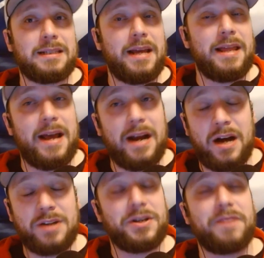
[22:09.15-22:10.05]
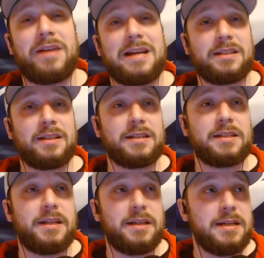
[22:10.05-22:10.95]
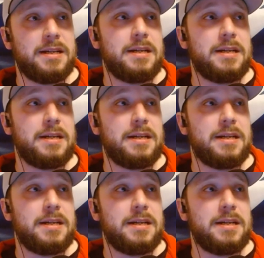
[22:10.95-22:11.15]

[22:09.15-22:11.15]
say that Andrei Vasilevskiy